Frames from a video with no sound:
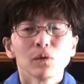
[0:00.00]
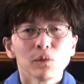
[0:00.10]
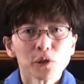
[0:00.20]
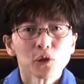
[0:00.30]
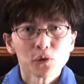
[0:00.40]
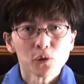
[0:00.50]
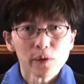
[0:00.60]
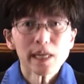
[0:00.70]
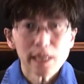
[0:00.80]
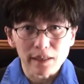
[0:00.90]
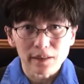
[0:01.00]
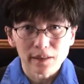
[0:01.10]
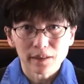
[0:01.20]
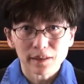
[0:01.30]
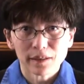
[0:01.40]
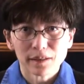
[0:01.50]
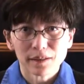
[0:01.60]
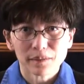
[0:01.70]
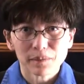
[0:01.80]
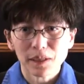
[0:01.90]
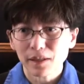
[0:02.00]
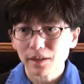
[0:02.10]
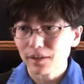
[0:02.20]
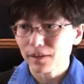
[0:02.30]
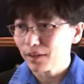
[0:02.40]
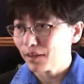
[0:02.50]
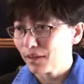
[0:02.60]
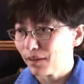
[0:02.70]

what you're treating, because